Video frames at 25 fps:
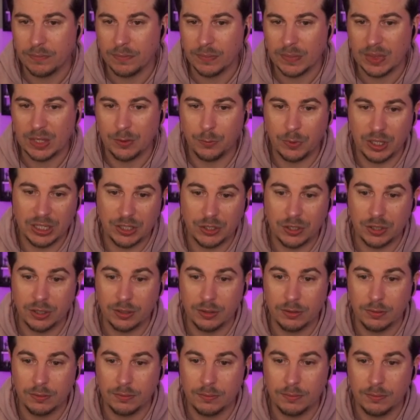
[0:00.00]
which,
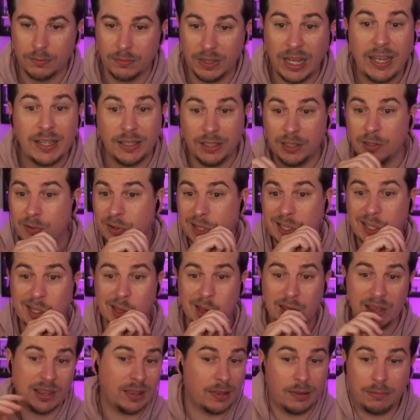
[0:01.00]
yeah, you know,
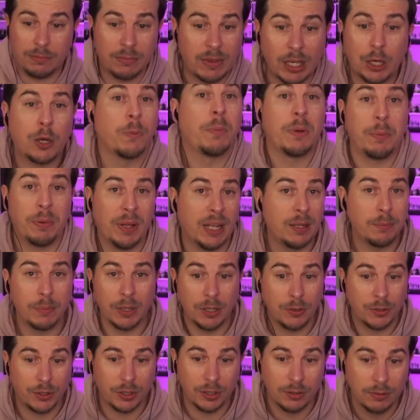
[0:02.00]
they could be playing
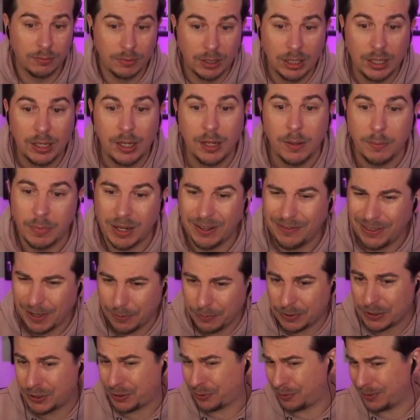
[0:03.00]
Potion, but if they
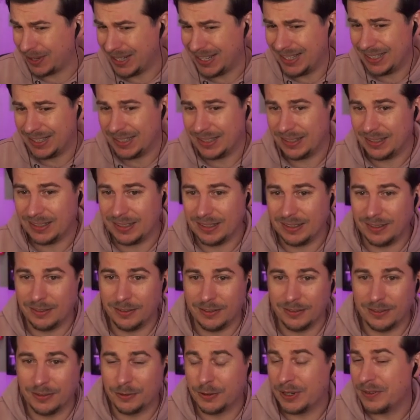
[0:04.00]
retreat
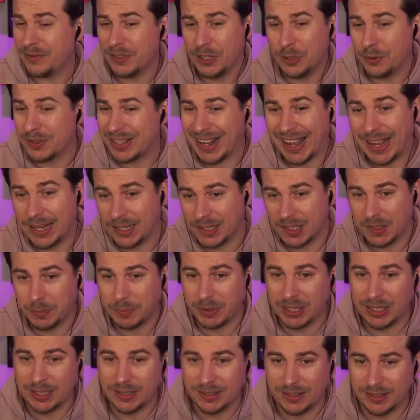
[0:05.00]
or even use X
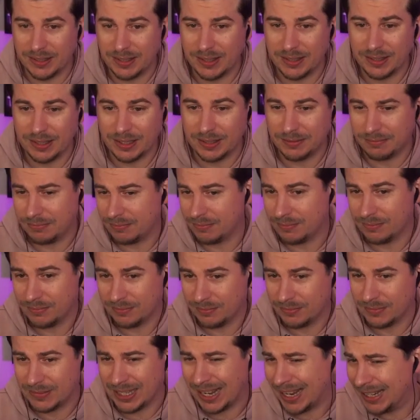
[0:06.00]
speeds, this is like
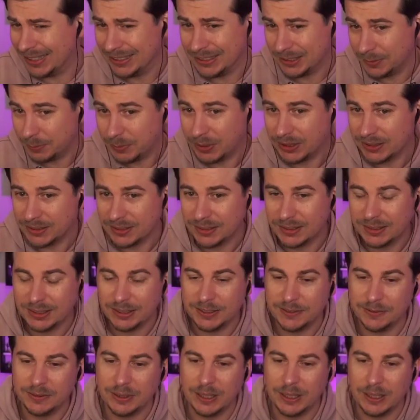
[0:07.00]
kind of positive.